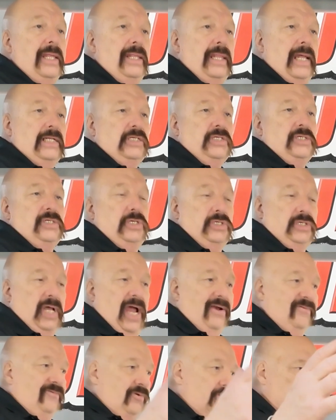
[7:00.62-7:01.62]
That's
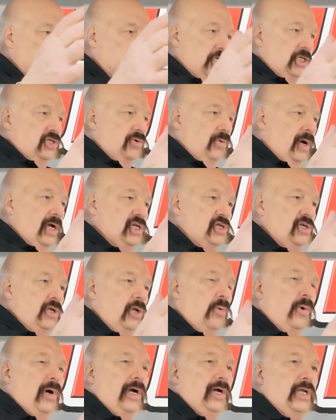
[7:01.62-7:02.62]
designed for the situational
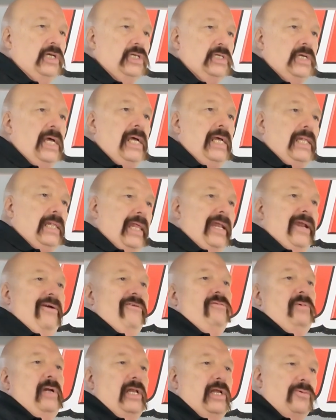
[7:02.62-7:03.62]
awareness. Let
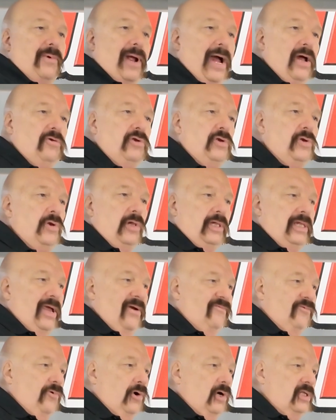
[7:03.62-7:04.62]
everybody around you know that
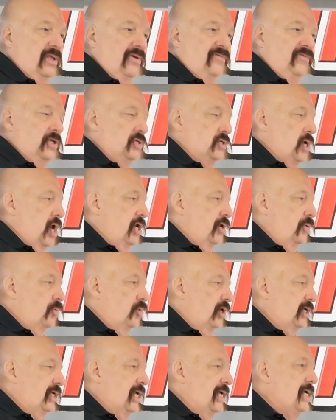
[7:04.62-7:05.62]
forklift is on and
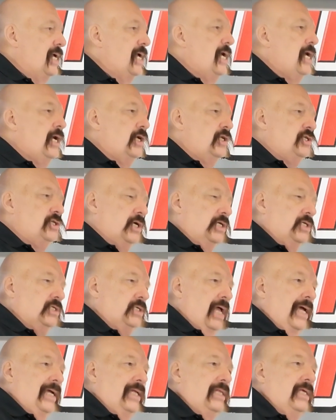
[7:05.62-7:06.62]
working, just
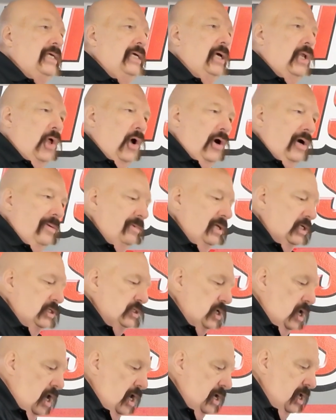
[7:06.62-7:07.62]
like the alarm that's
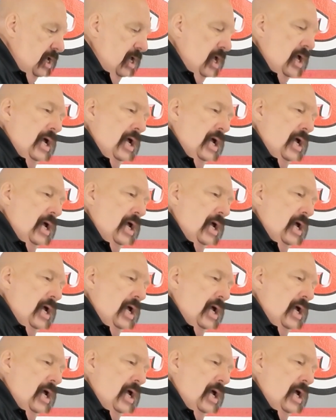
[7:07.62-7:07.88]
on.